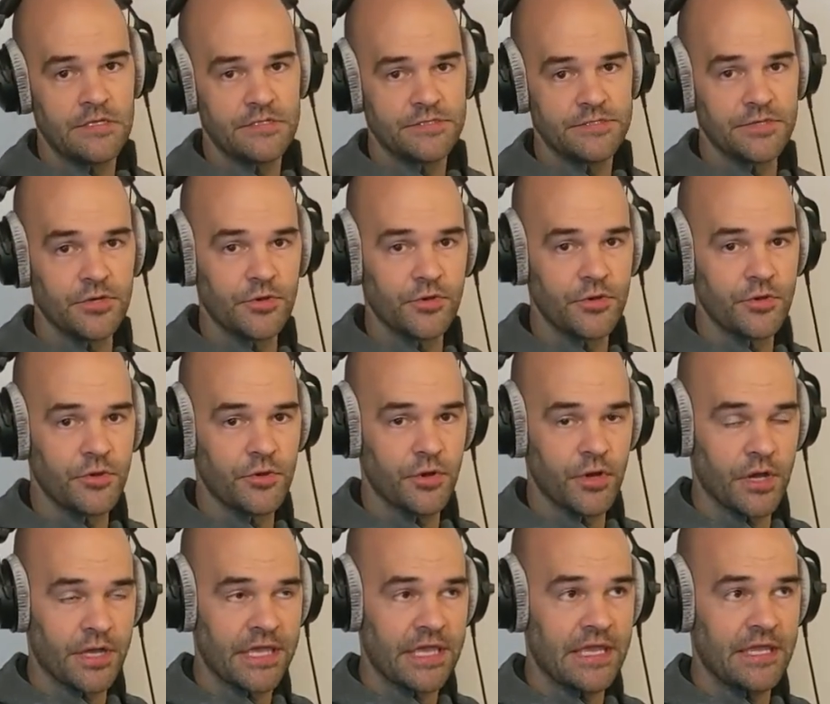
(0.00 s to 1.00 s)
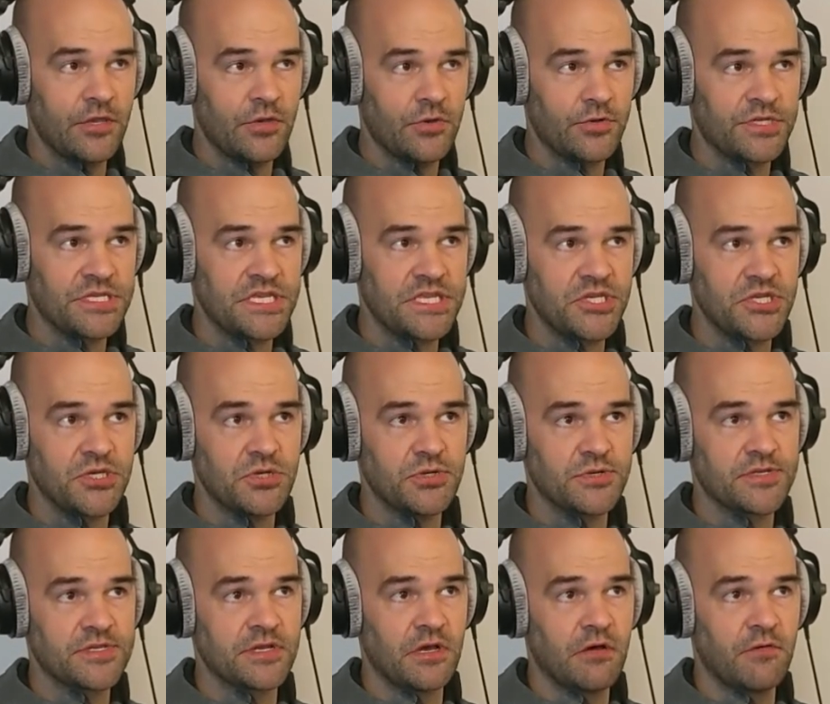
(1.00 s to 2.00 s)
So you're again, you're teaching
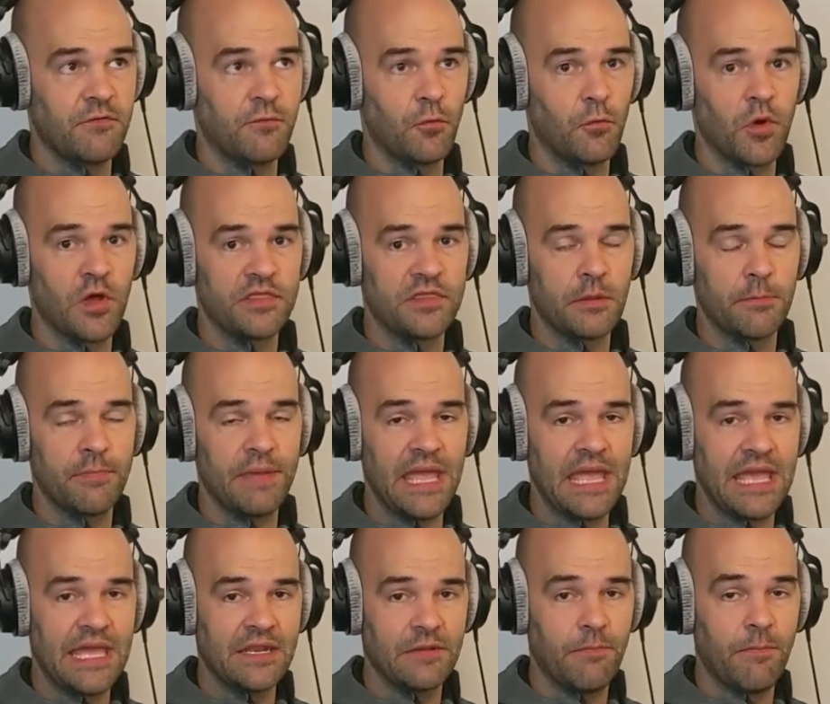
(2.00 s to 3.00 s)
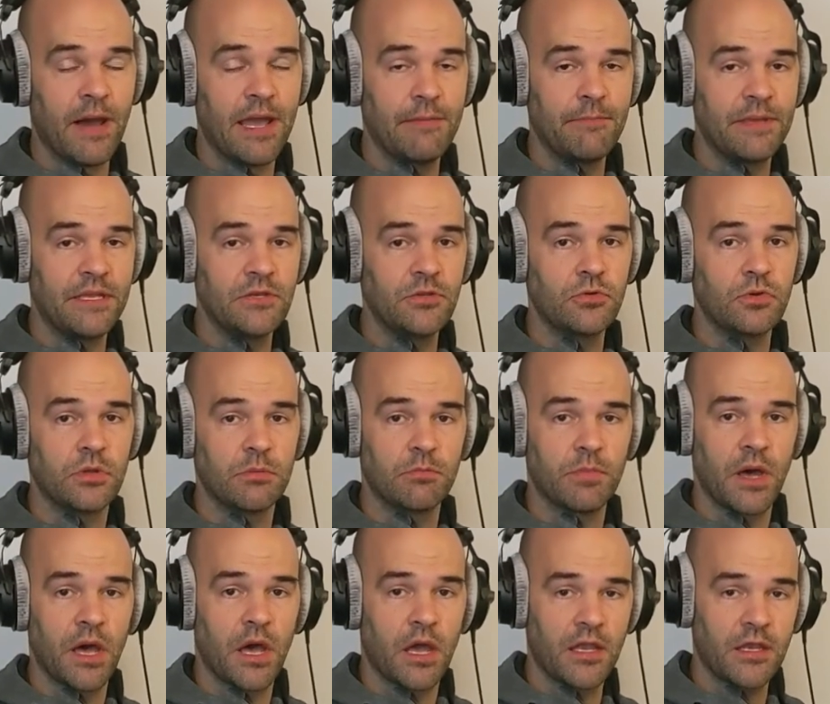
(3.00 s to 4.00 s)
yourself what the band might be doing
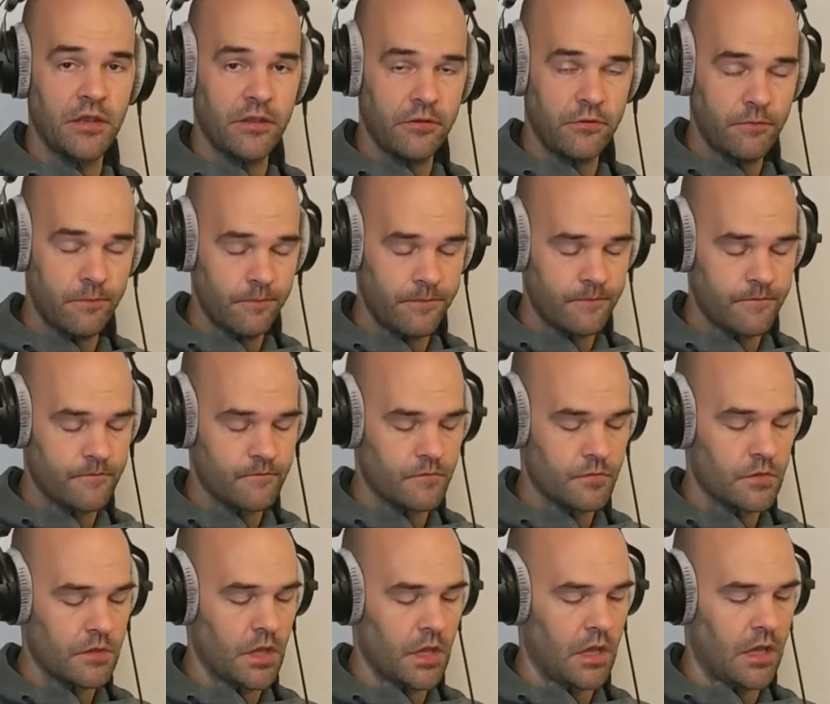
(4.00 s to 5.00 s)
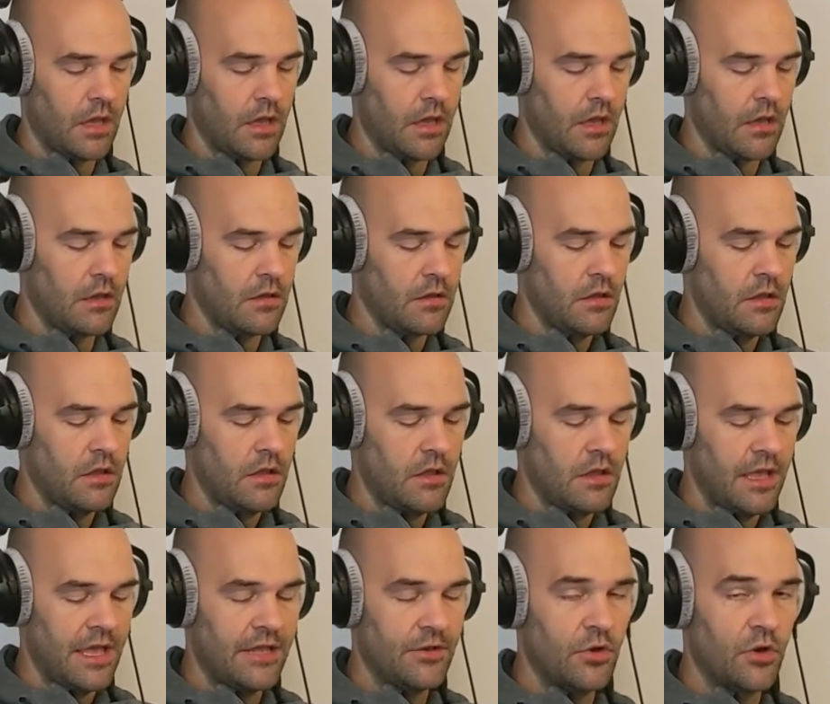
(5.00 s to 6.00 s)
behind you, uh,
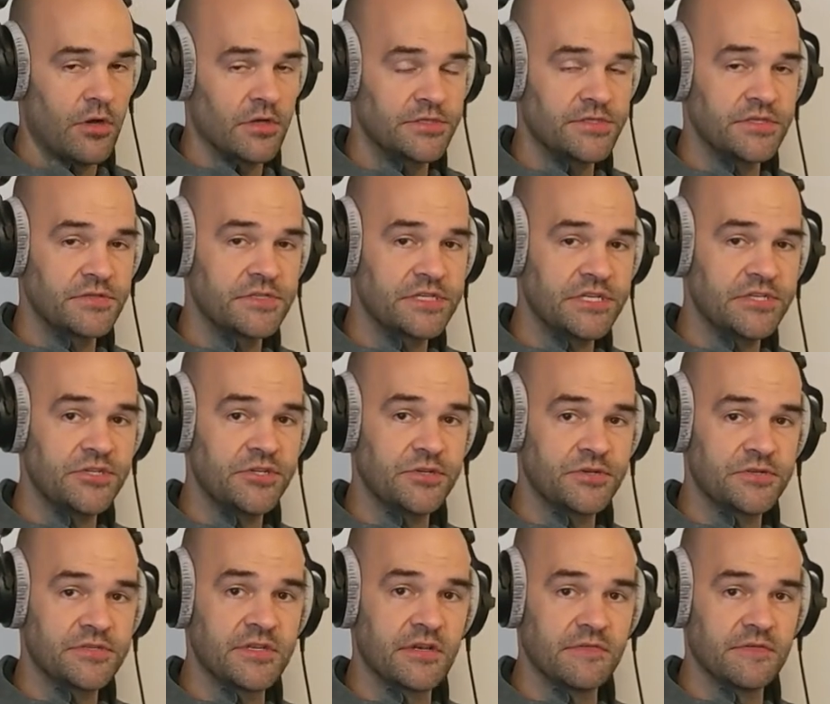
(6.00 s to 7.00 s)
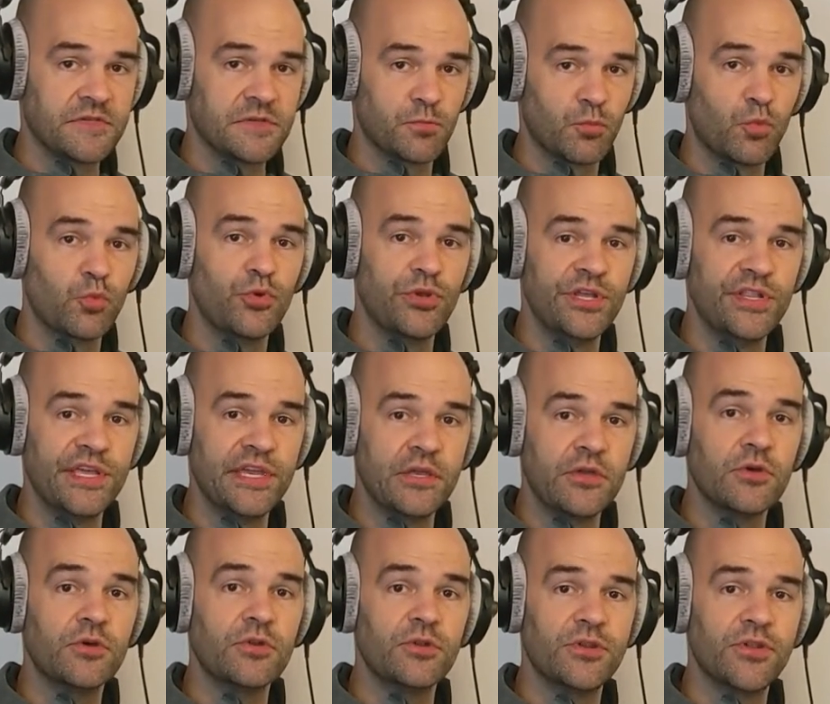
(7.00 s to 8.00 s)
and you're also teaching yourself some really
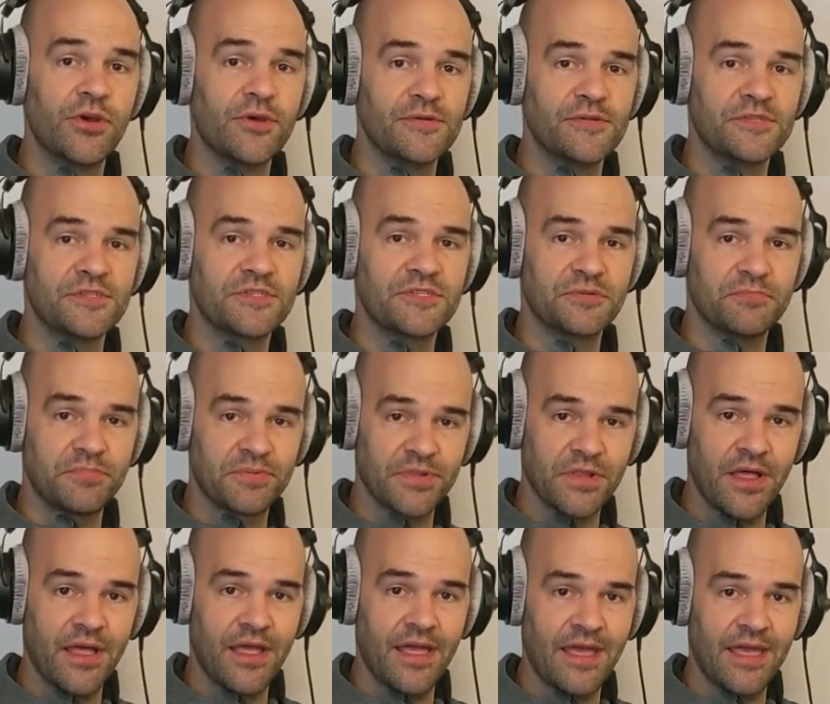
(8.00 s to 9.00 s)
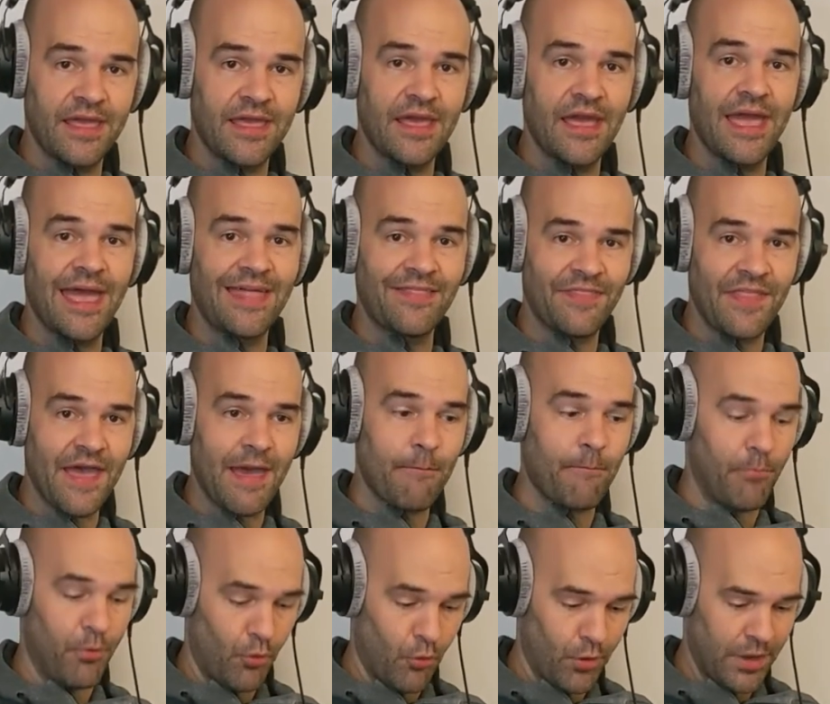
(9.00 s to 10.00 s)
good notes to play at
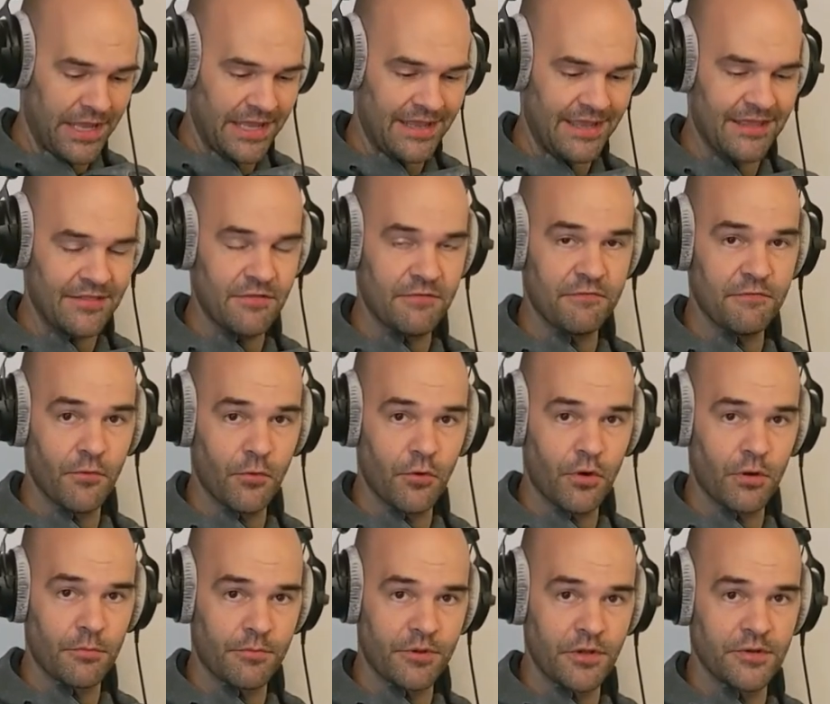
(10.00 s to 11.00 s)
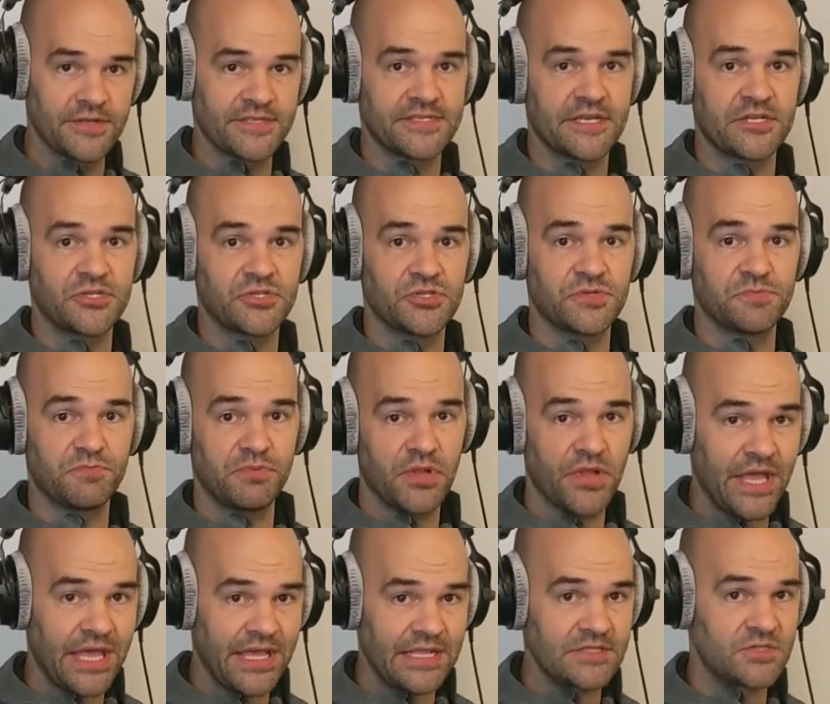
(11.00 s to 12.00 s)
that point in the form. Notice I just
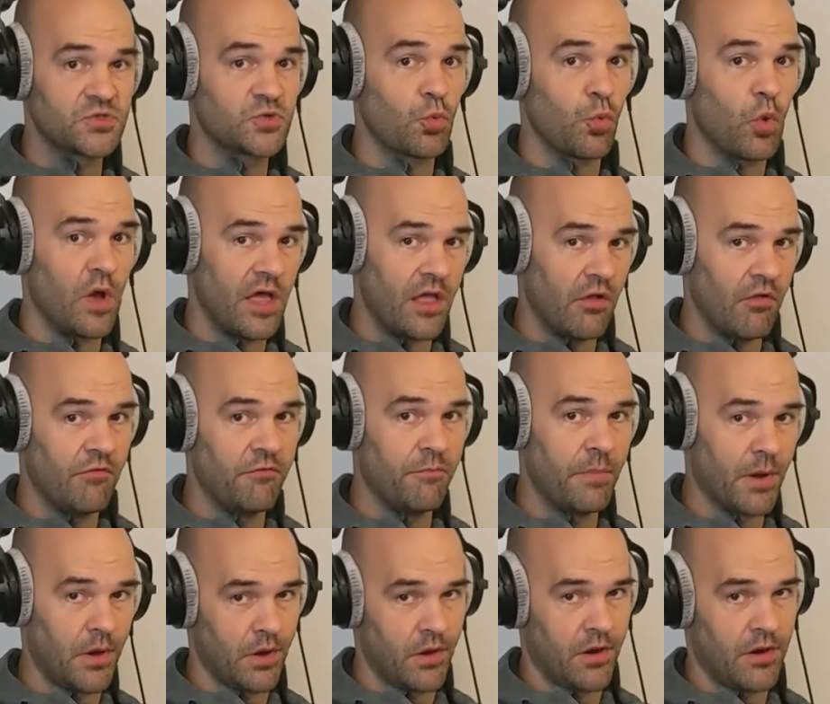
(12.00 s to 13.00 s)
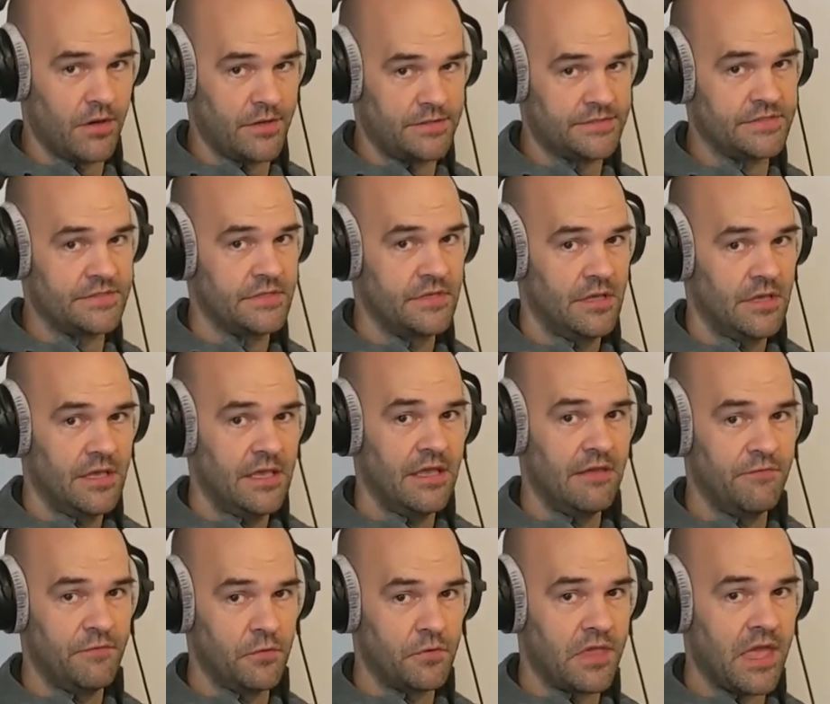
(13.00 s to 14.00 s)
played 12 bars
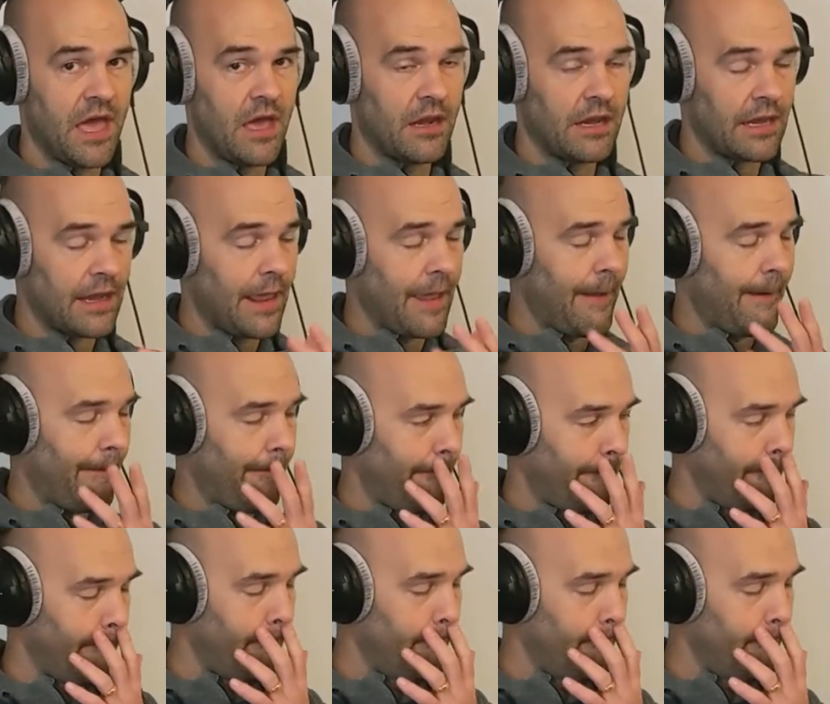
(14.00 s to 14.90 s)
if you count it out.